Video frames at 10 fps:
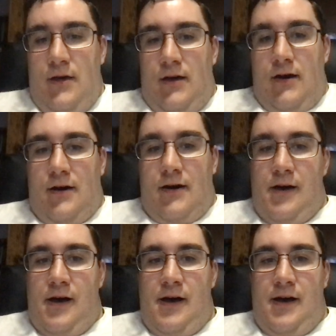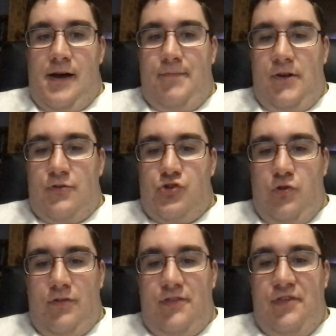I'm not sure
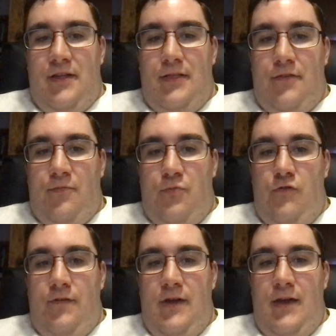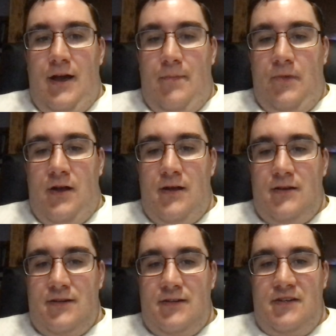what to think of this movie. I'm not
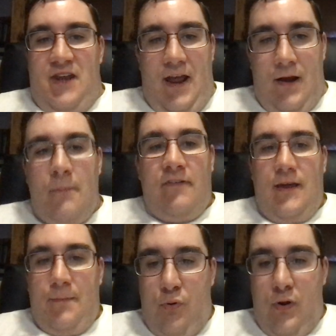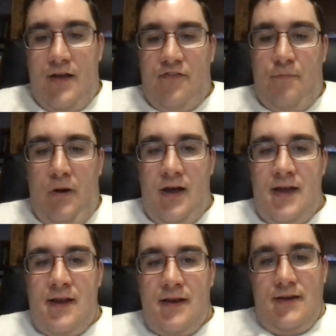terribly impressed by
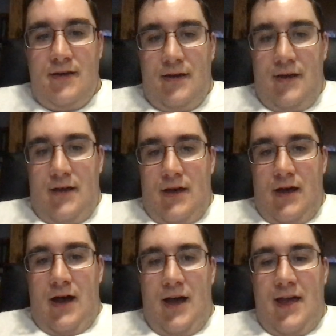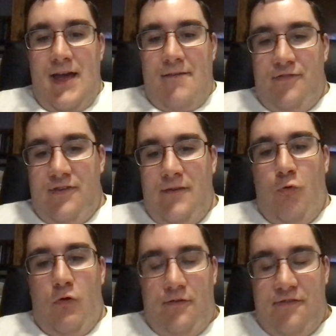it. I have seen
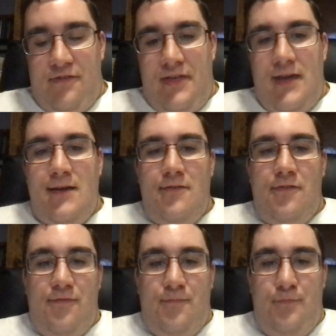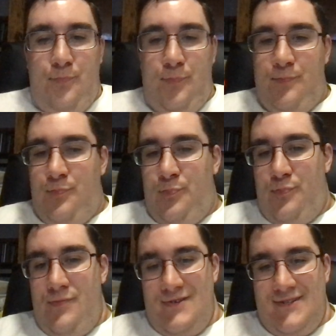worse things,
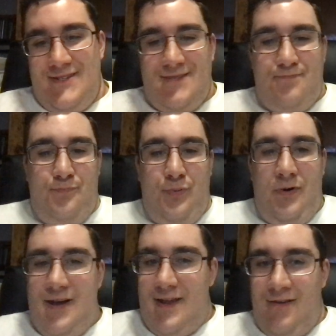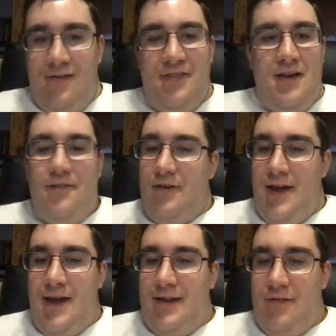but on the other
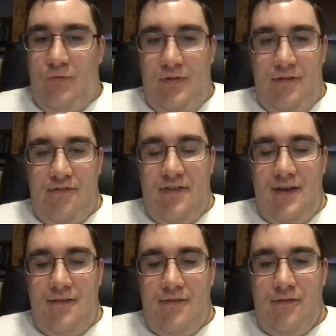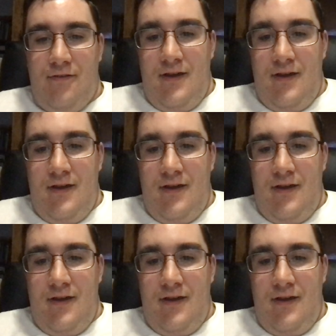hand, it's one of those things.